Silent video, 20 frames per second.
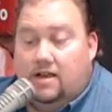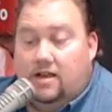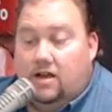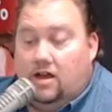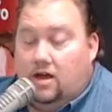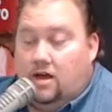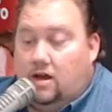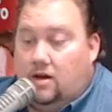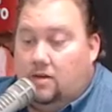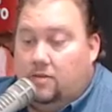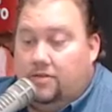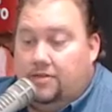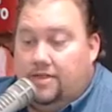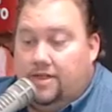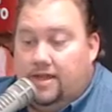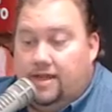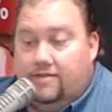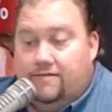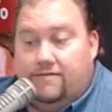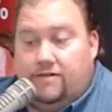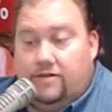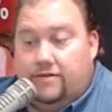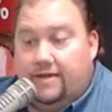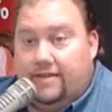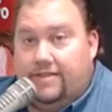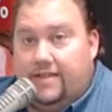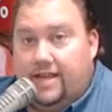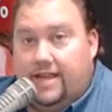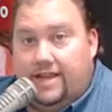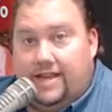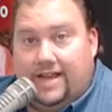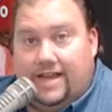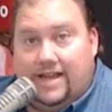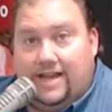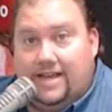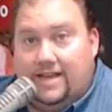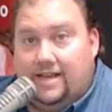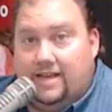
the info that they get,